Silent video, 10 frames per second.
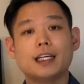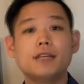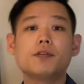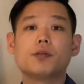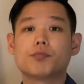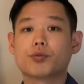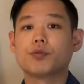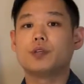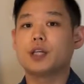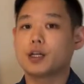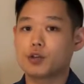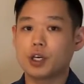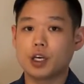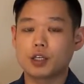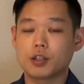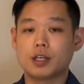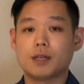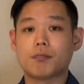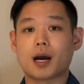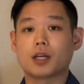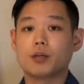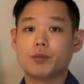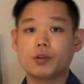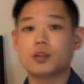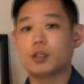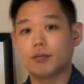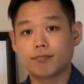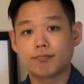even improve the education in my community.